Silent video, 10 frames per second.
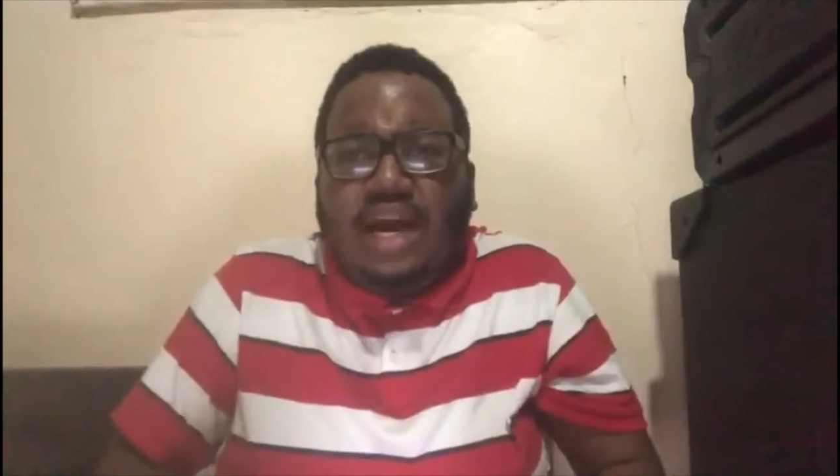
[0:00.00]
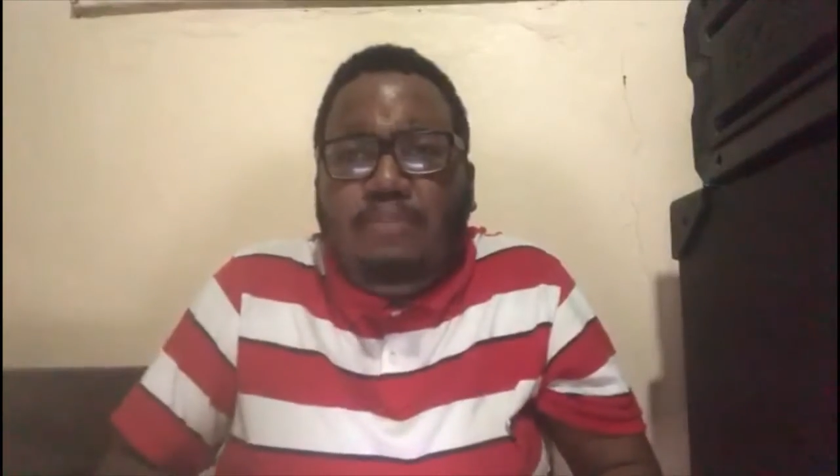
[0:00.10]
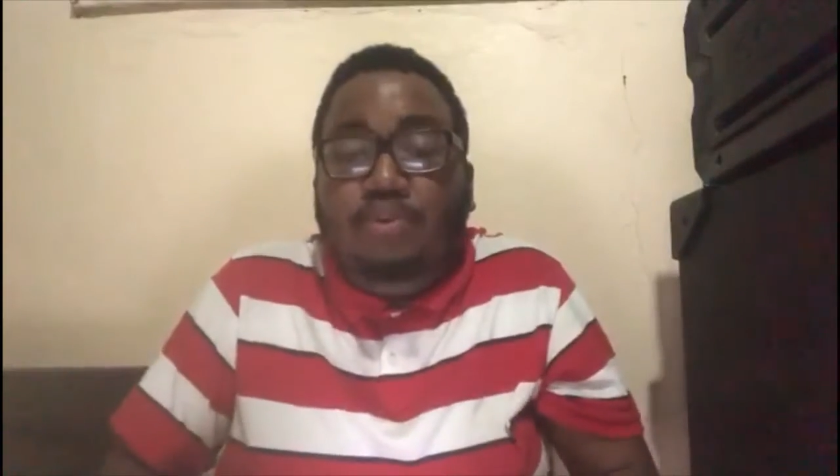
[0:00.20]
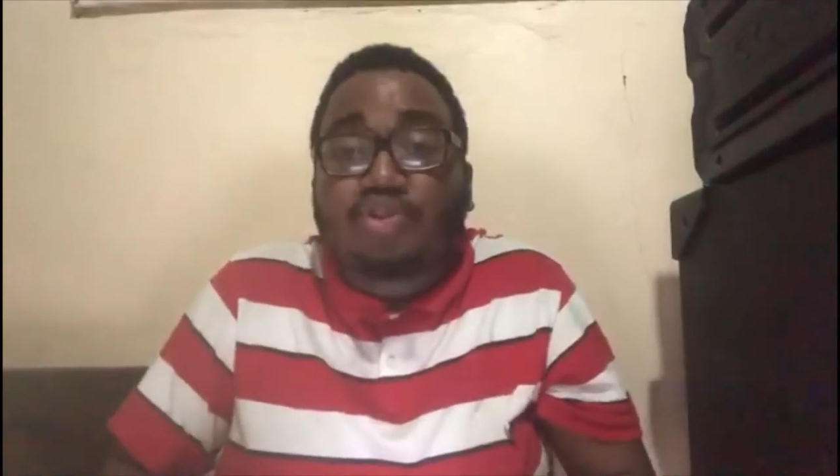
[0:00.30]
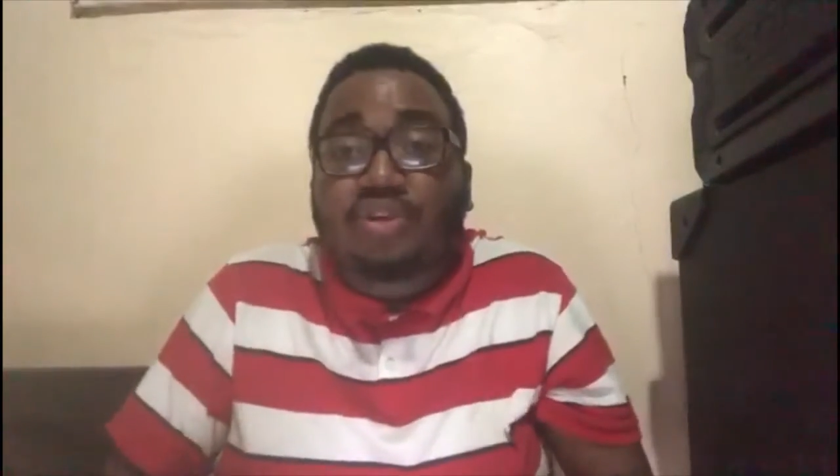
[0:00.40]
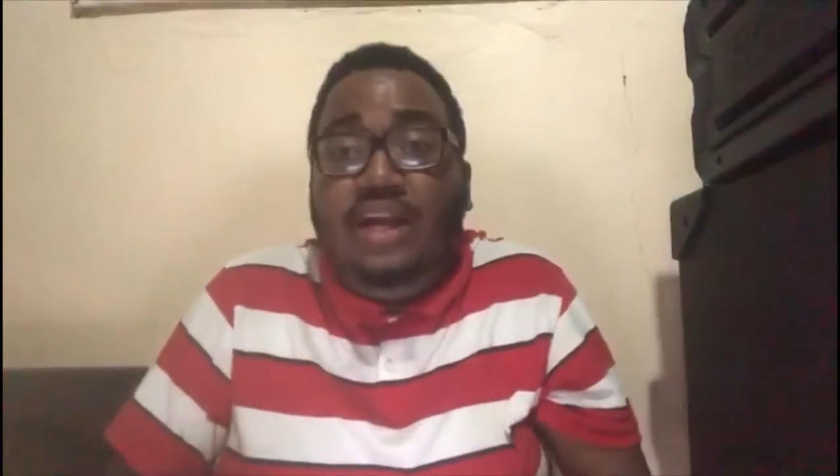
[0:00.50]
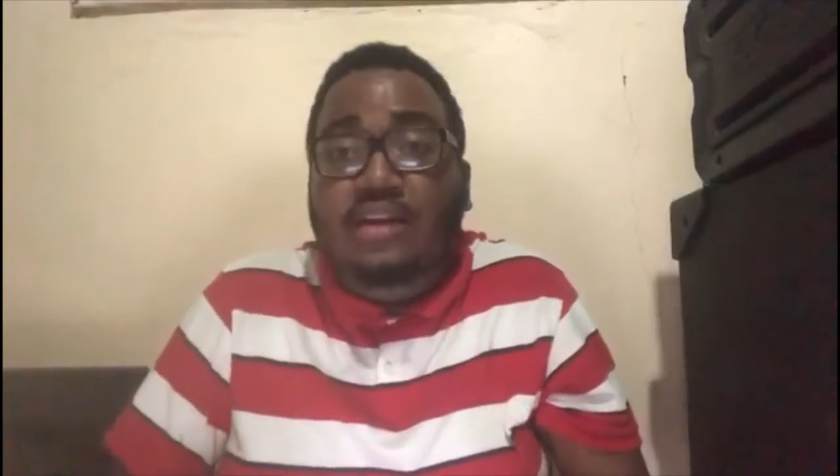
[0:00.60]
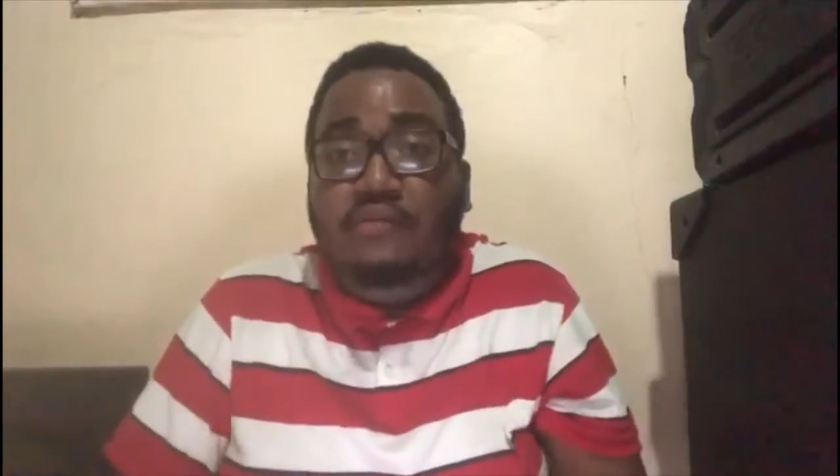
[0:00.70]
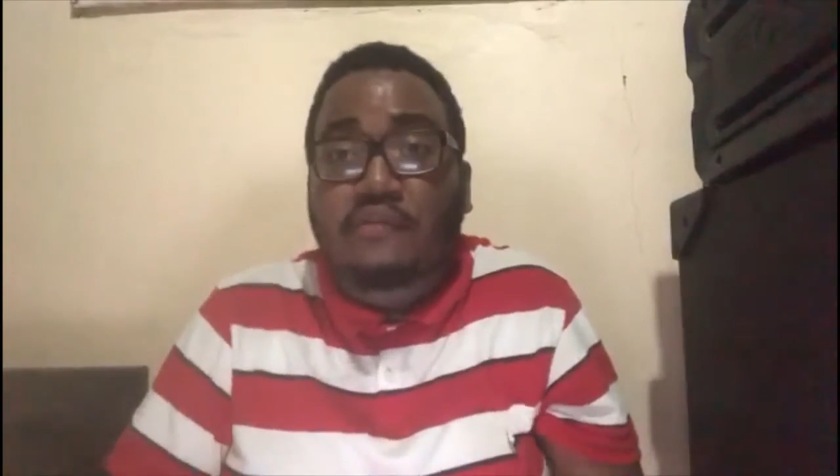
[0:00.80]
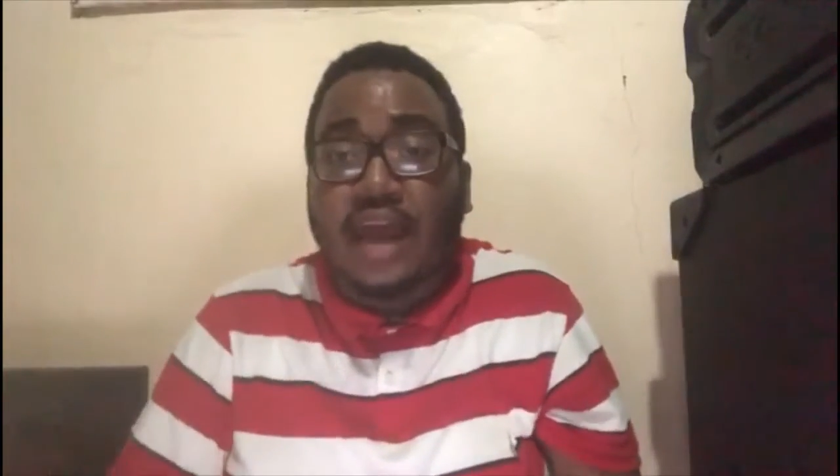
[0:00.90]
I
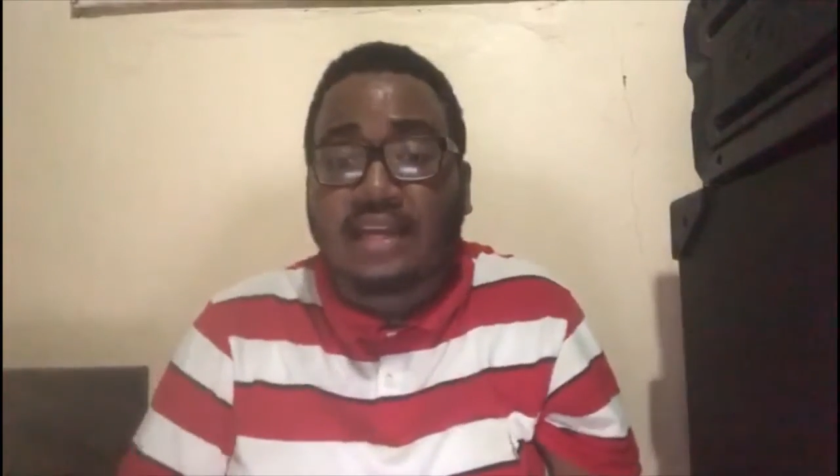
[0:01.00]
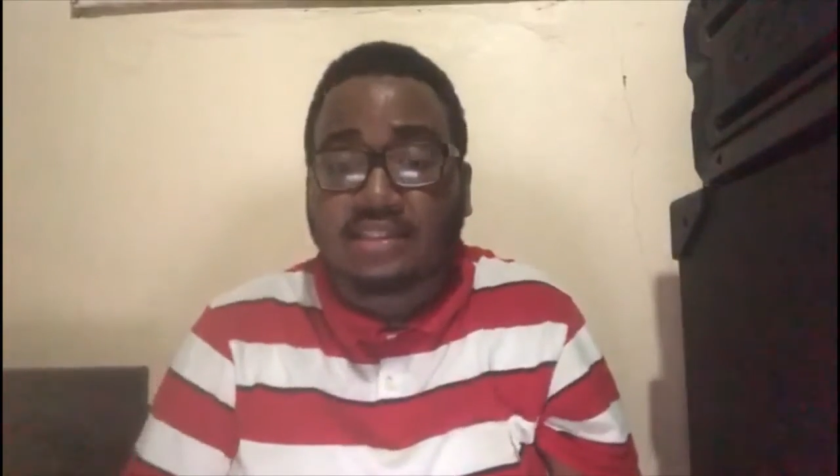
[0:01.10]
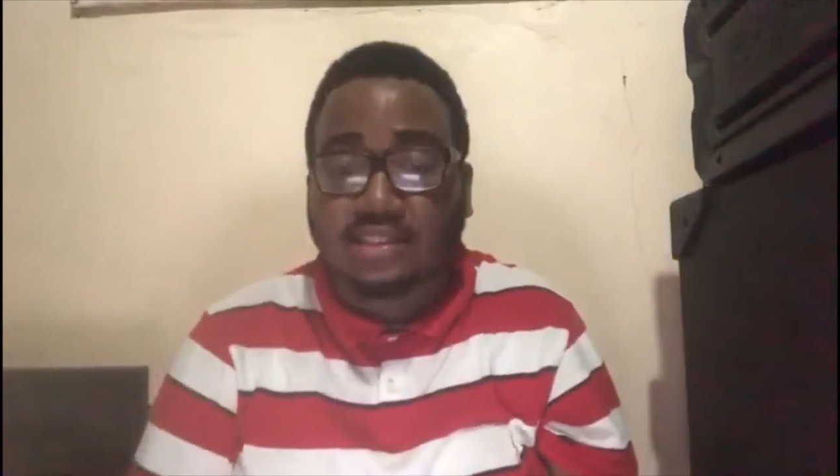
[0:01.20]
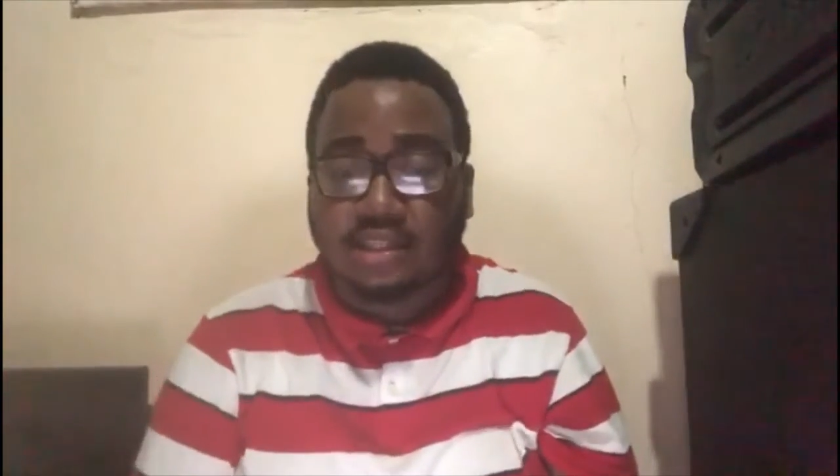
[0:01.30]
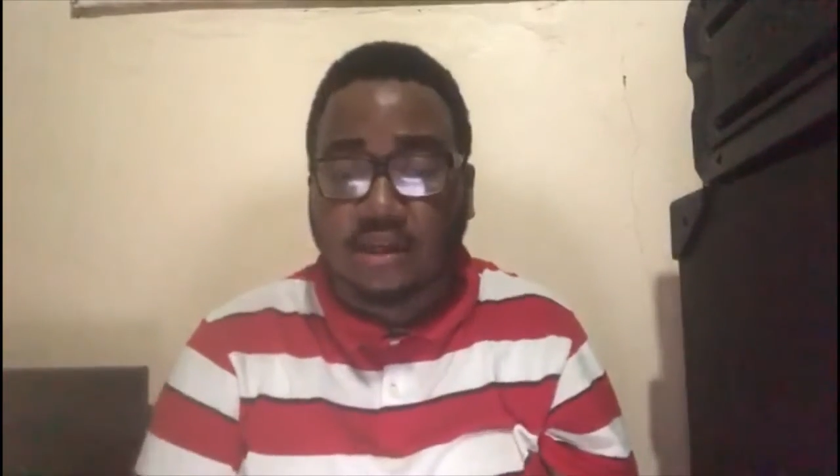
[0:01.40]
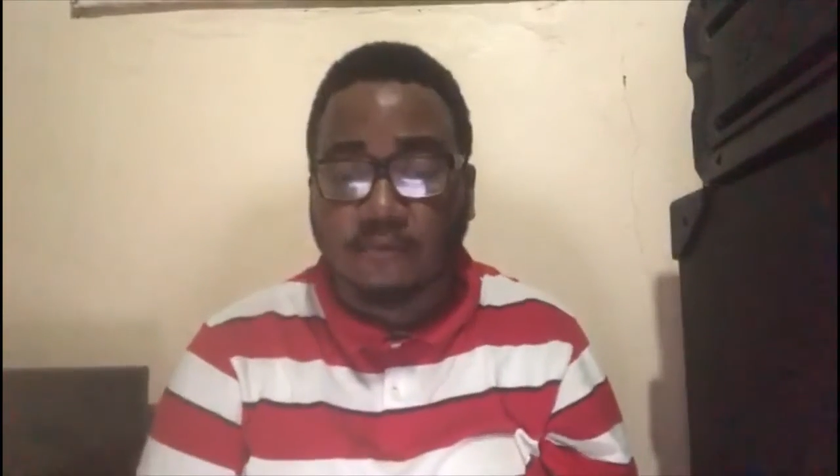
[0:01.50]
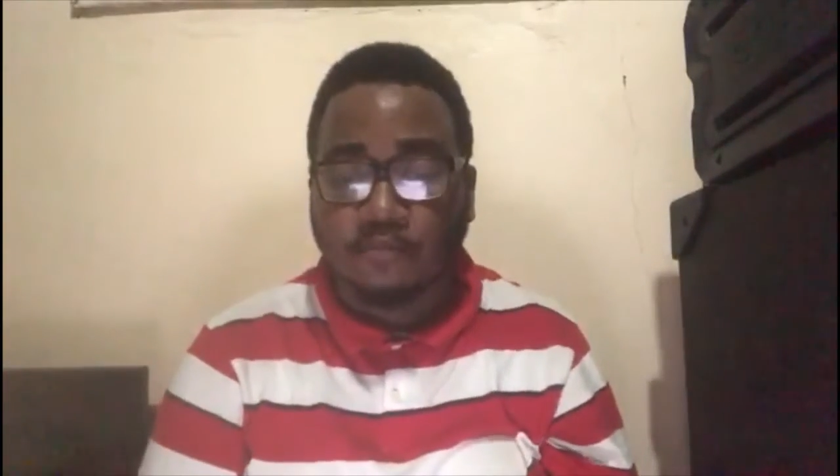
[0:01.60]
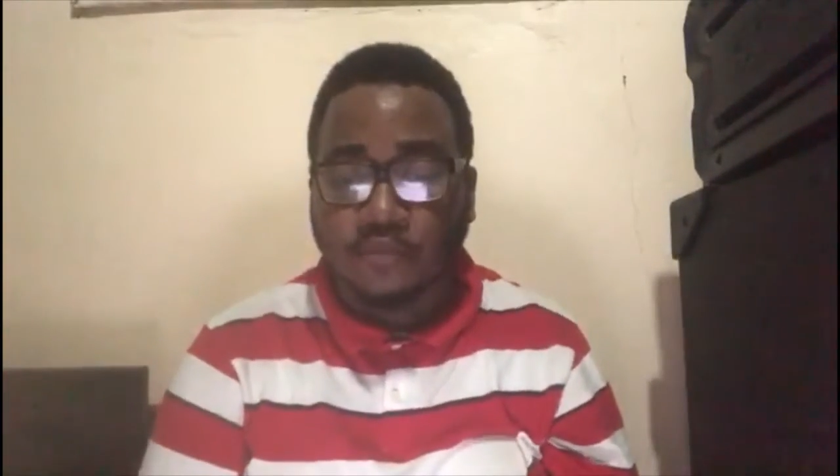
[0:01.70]
portrayed the fantasy.